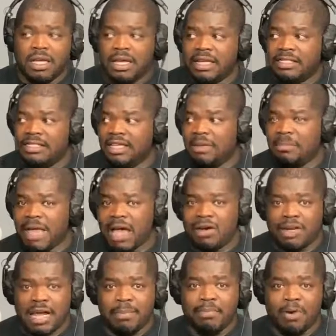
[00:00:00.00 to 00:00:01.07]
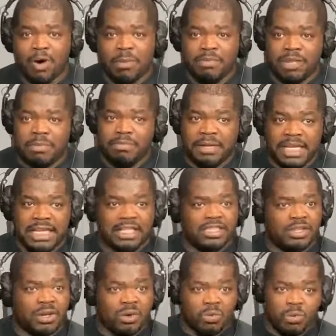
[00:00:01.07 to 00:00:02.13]
And somehow that brought me
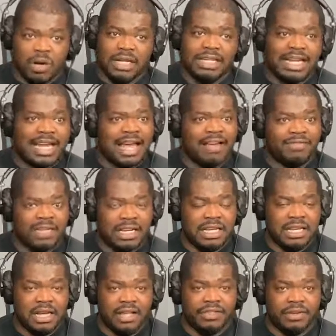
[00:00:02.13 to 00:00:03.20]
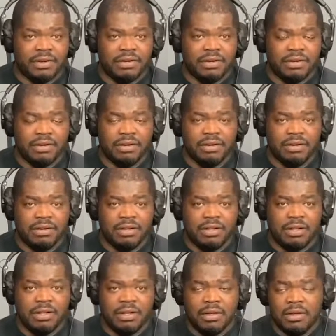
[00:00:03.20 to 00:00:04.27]
peace, one day after the other.
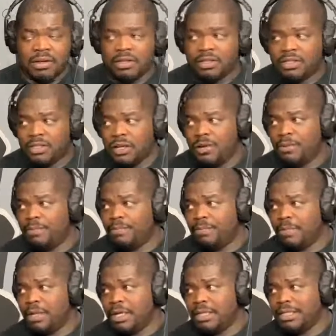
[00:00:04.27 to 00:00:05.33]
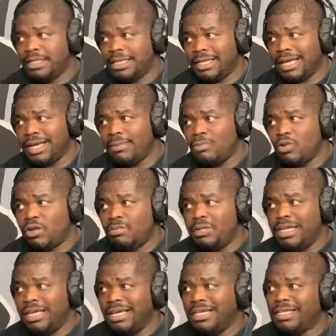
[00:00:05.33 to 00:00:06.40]
So tonight I'm going to
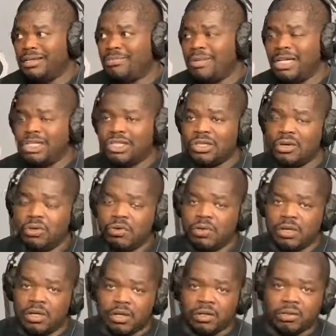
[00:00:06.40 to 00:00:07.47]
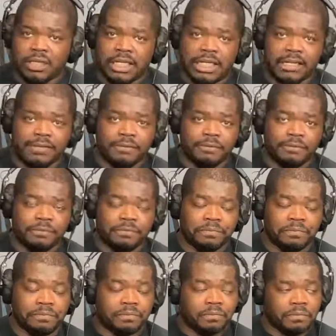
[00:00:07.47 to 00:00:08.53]
be ending my show early.
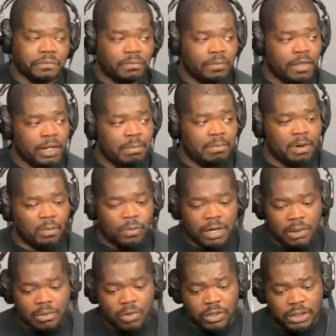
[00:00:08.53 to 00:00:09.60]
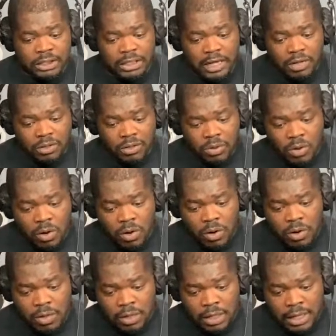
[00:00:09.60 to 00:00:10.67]
But what I'm going to tell you
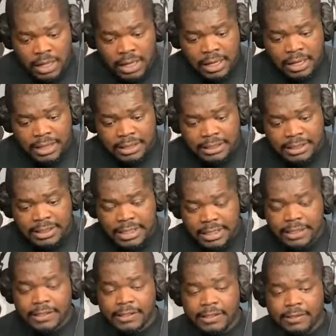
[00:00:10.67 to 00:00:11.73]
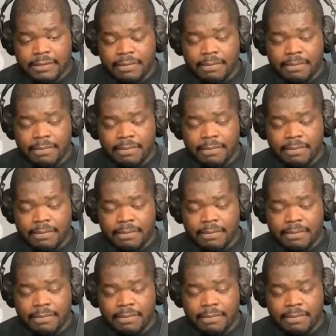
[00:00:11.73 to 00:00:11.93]
all is this.